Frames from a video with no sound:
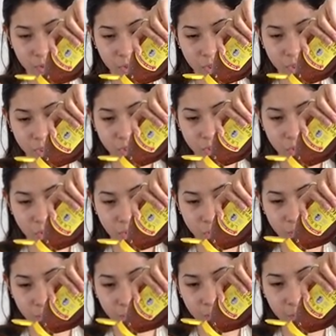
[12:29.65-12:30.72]
just to show
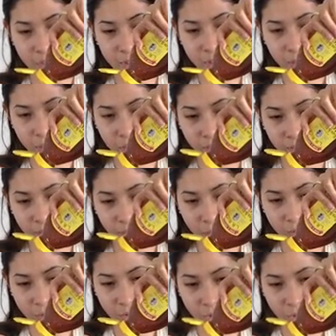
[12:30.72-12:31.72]
you, or 1 spoonful